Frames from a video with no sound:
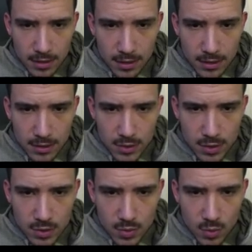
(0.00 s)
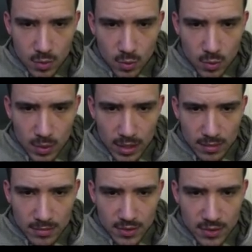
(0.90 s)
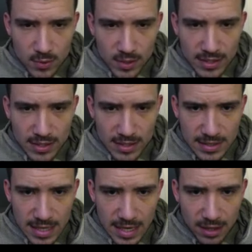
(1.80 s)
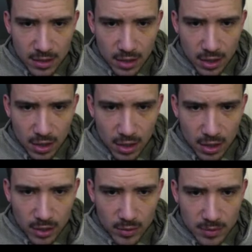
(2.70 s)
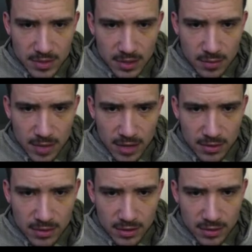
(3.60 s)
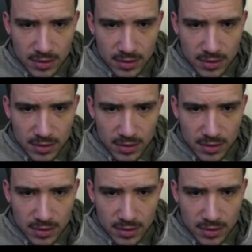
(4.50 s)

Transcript: swim, swings his leg hard, whips it around